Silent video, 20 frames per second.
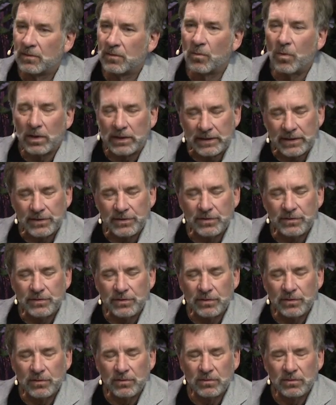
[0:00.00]
What can you
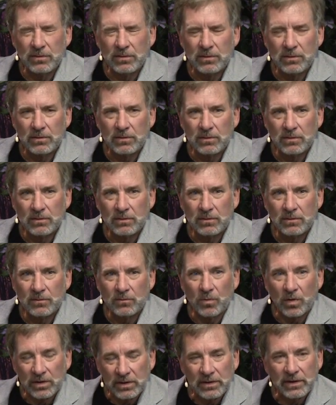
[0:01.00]
do?
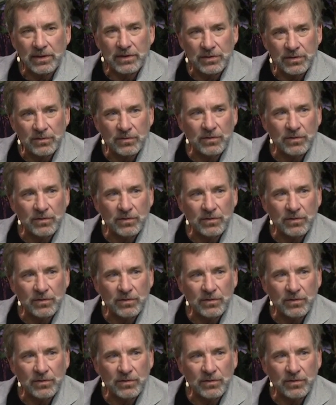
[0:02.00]
What can you